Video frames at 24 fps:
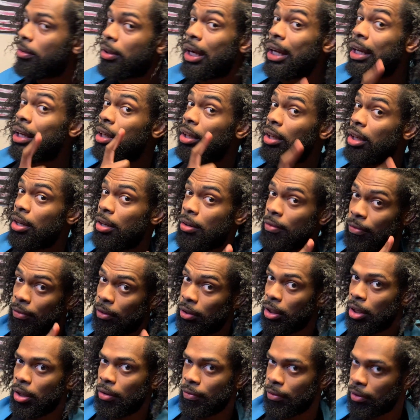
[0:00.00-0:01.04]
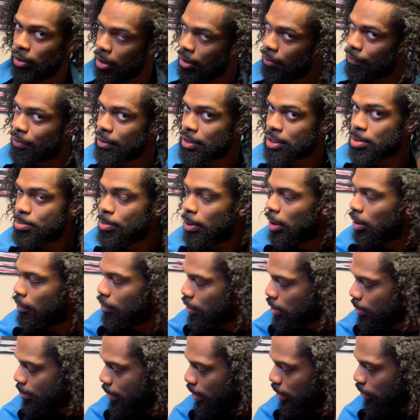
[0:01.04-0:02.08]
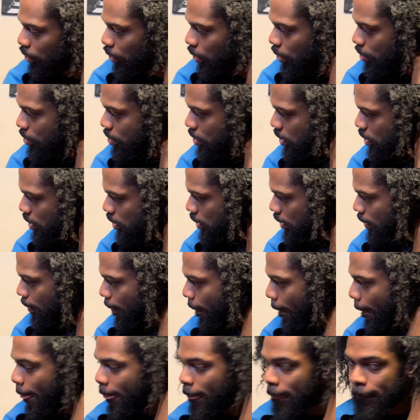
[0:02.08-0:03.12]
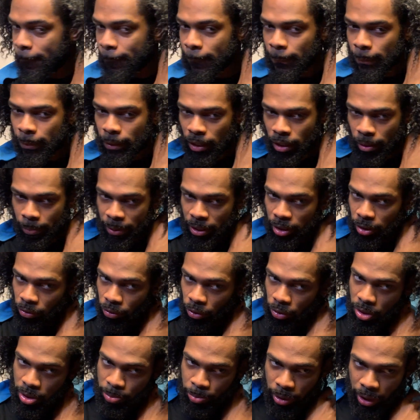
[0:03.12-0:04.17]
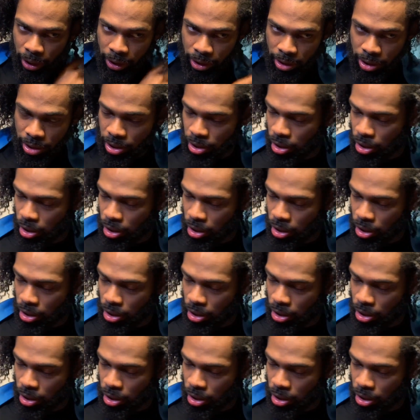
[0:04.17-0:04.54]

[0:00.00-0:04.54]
the smell of Camille Rose. Camille Rose products